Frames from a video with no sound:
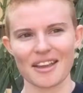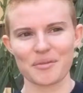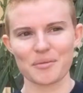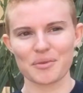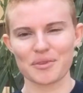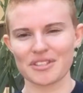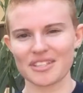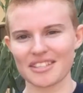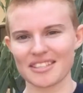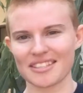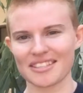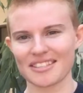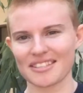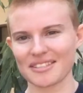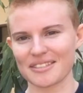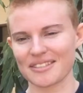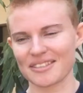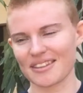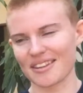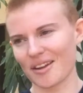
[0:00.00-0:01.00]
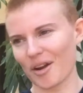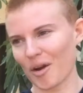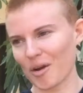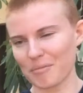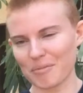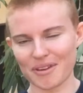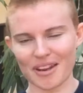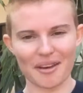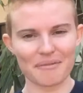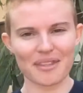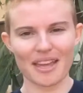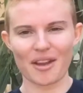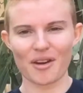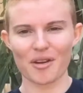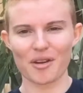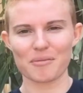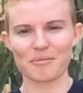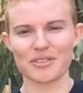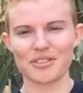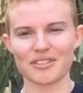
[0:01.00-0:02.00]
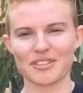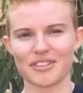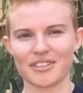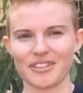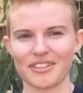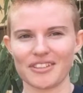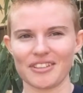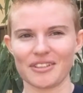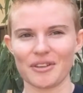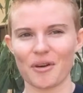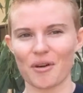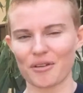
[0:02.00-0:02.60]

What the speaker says: will just open up their homes to you,